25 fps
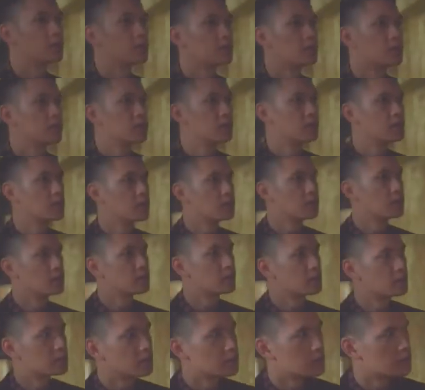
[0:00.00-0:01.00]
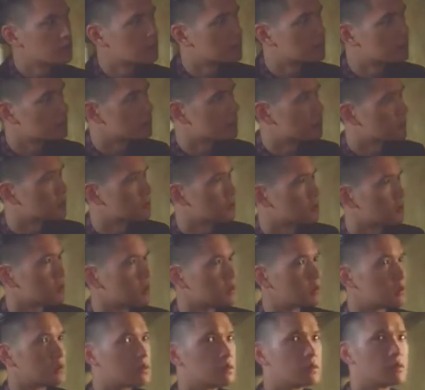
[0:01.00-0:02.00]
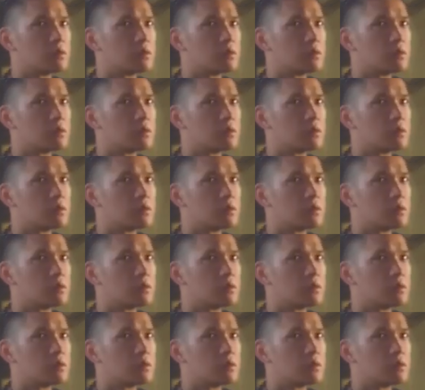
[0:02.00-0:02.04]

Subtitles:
has thought about the glitter at some point.